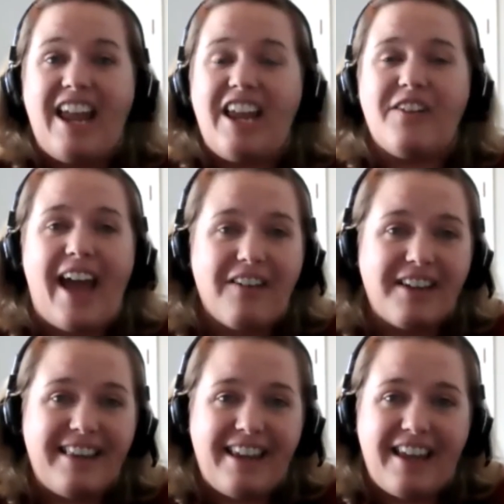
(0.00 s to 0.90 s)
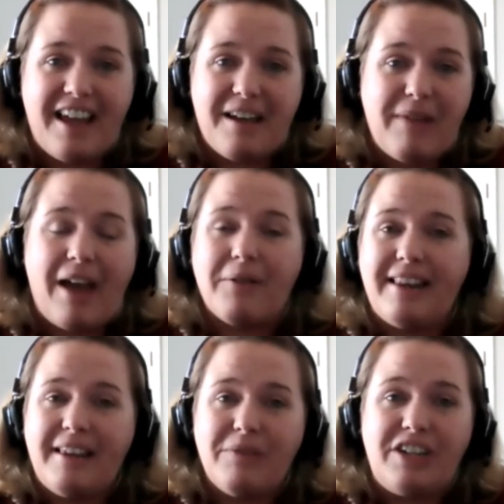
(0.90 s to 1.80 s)
you know, how can they
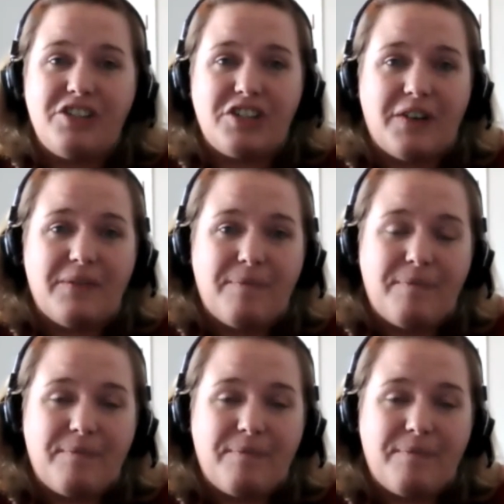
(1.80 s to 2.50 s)
reach you?